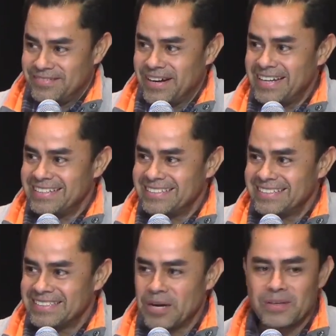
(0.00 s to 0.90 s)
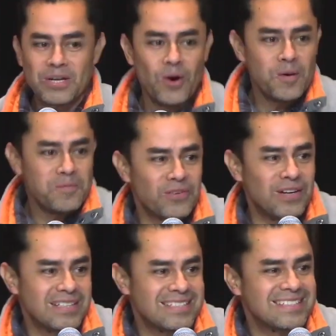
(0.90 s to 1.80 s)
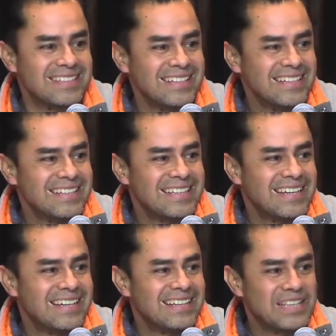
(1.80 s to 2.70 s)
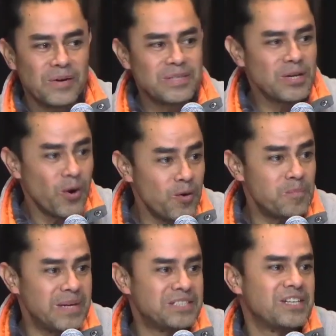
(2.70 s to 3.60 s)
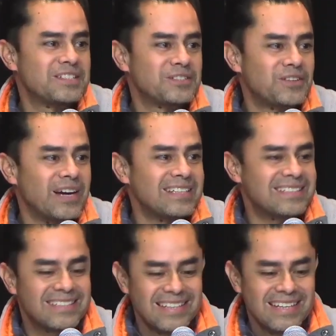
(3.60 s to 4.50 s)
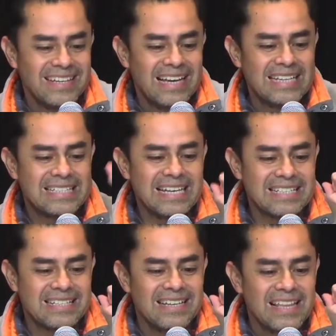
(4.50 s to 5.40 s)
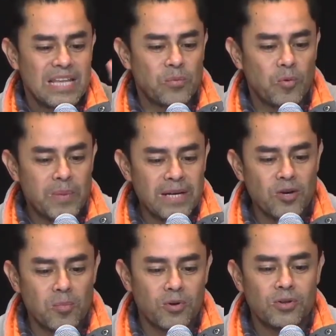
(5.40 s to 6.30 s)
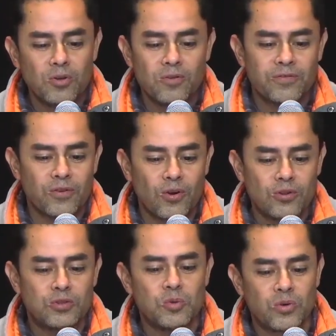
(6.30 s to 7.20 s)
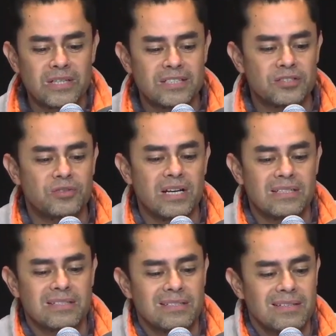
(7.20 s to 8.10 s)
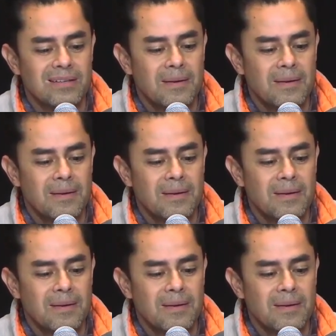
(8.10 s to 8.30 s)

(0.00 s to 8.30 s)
Right? There is hope for us. There is hope in Jesus Christ. It says, there will be no more gloom for those who were in distress.